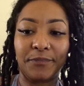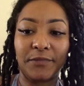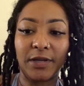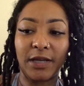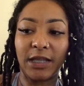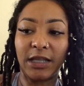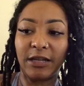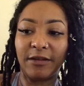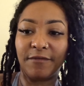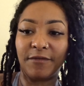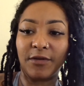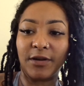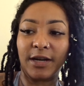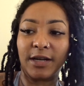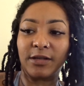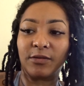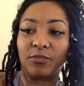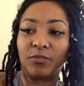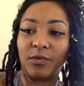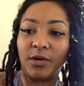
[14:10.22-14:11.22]
And then if you
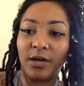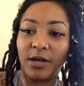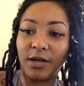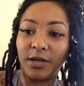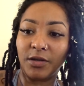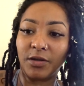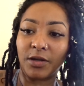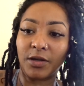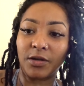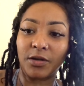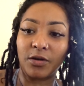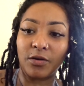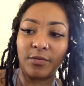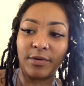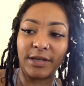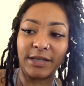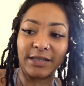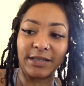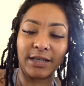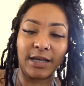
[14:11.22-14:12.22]
guys want, you can
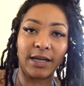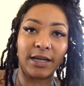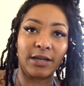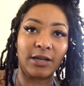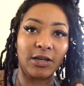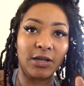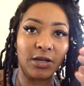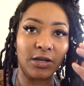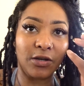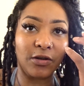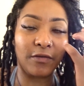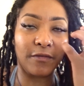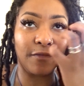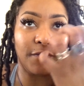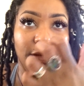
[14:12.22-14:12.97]
always like, you know,